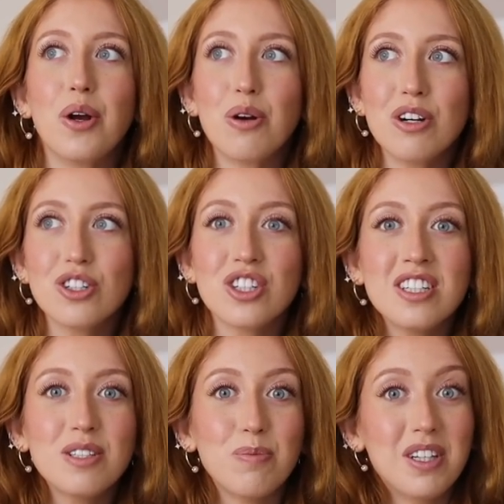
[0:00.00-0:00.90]

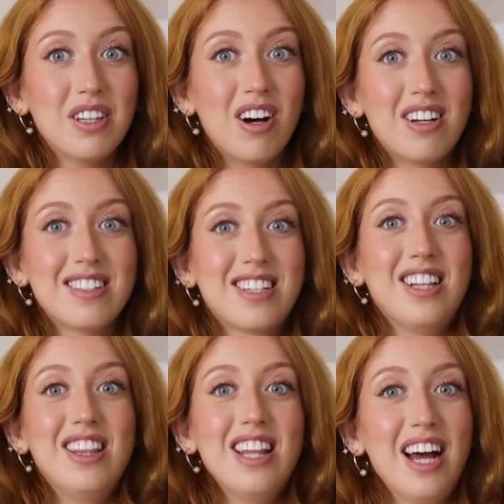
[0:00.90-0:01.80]
urgent but not
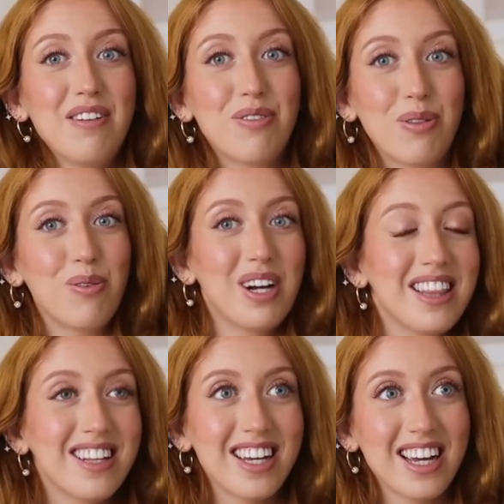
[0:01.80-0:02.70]

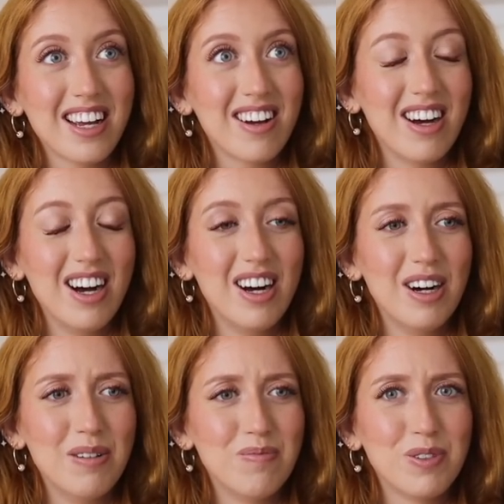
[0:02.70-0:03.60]
life-threatening
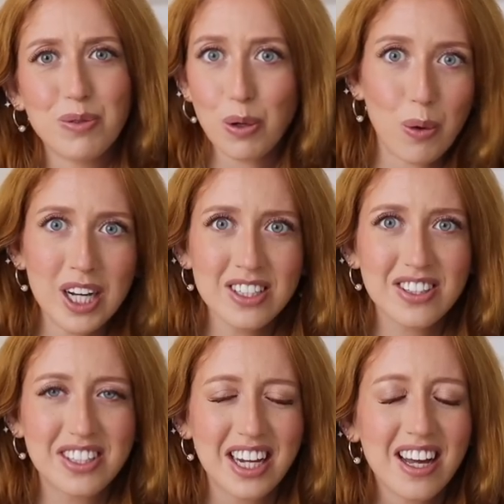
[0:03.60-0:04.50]

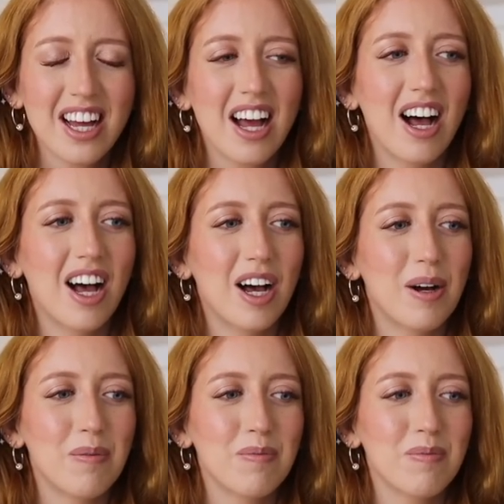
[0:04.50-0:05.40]
request,
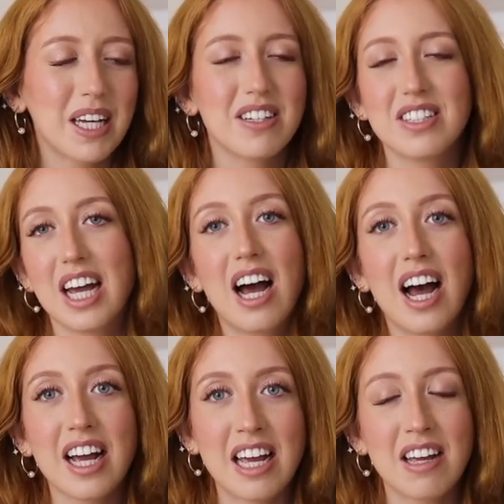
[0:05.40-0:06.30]
because yeah,
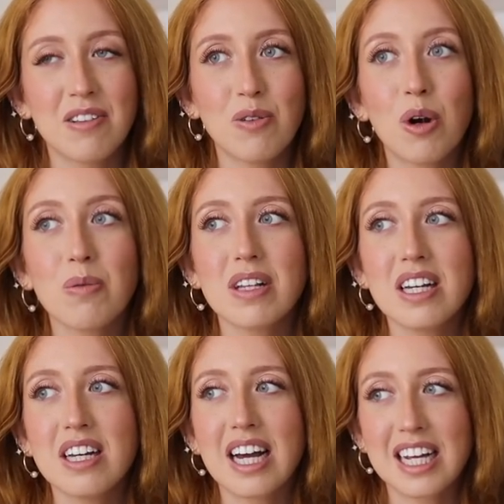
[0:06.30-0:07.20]
I
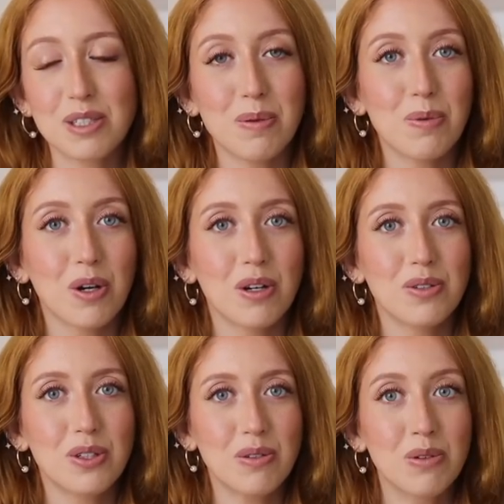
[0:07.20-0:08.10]
guess people go
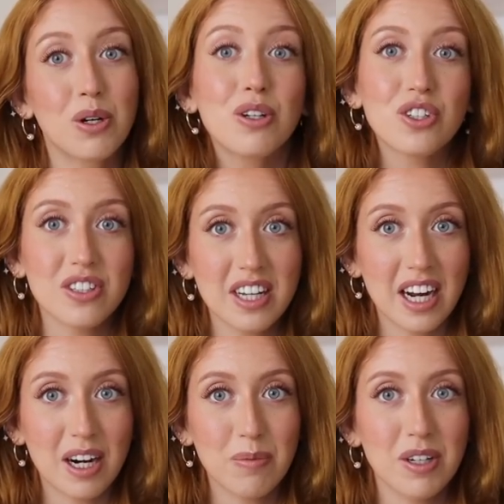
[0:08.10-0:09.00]
to urgent
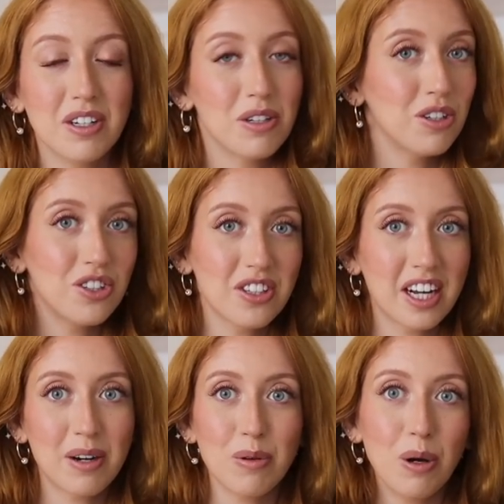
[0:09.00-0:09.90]
care, but an urgent
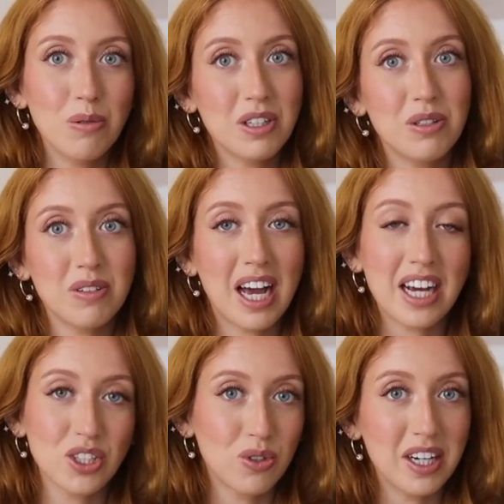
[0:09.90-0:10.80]
care will only do an
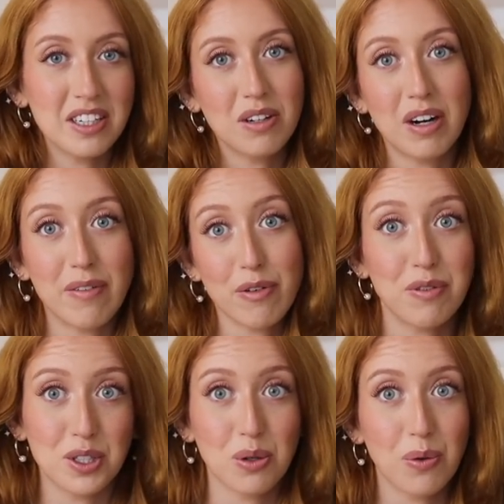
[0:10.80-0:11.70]
x-ray. They don't have a
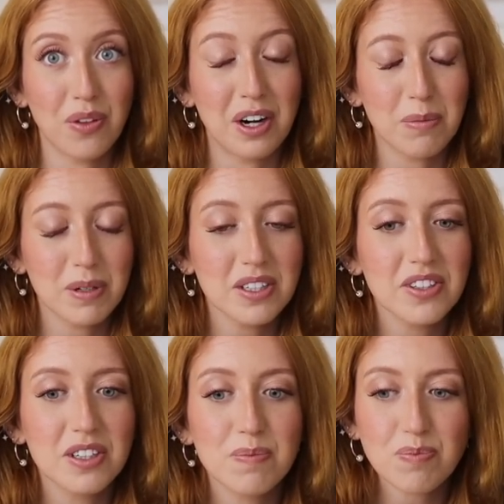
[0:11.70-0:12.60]
physical therapist,